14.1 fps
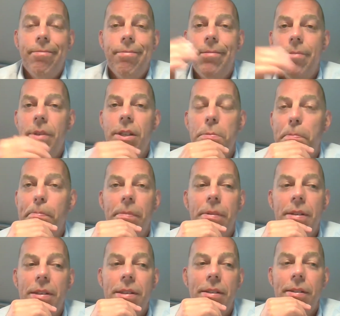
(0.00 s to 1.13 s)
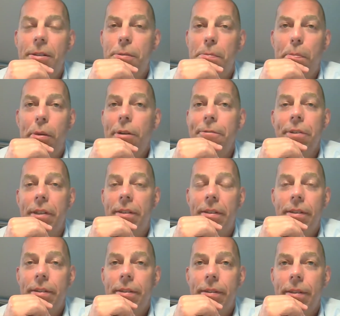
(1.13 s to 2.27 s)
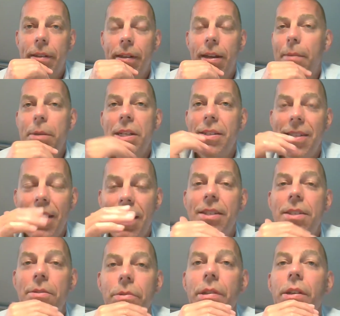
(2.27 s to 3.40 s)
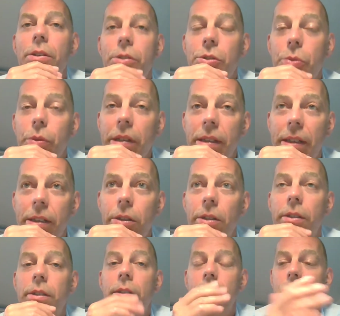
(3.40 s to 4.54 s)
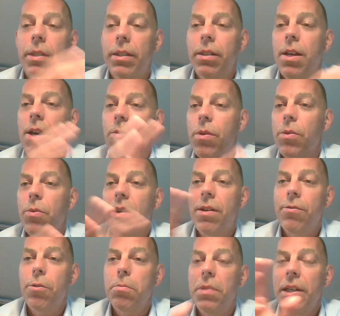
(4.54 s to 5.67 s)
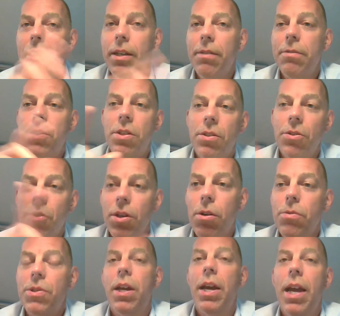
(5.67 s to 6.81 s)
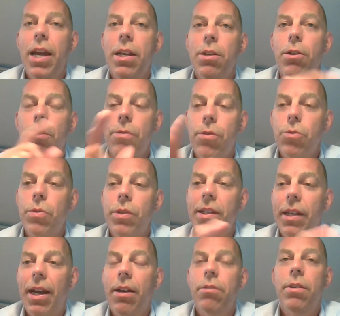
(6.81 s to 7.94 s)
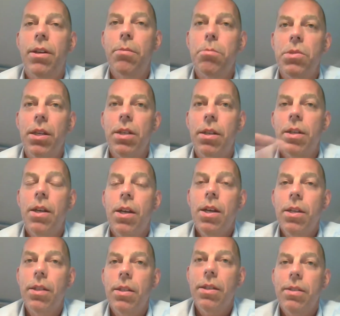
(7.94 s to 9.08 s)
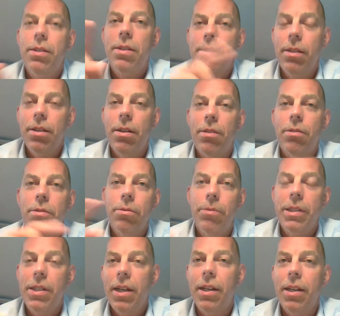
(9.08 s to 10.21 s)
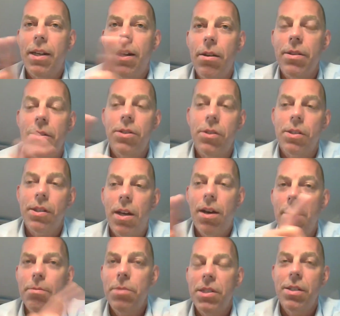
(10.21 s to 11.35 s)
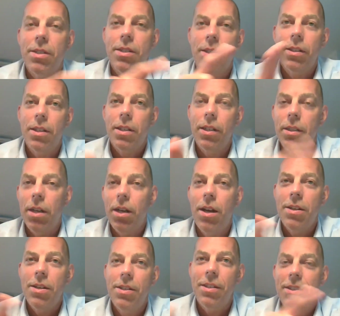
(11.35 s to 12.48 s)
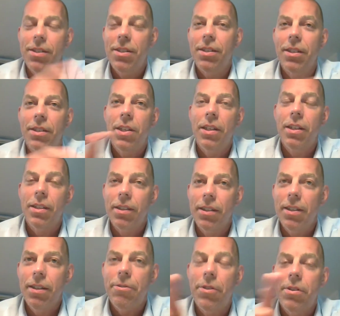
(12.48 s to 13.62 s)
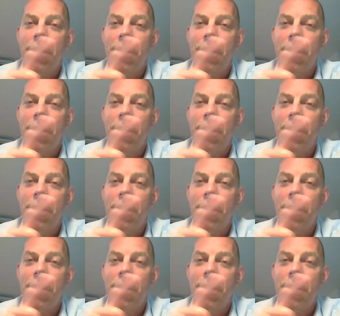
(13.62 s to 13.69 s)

is perfect. Yeah, I mean, it's, you know, it's really good. When one of them leaves, there's always a handover with the guy who comes in. So this is, you know, we take an hour, this is Tom, these are things he does, these are things he can deliver.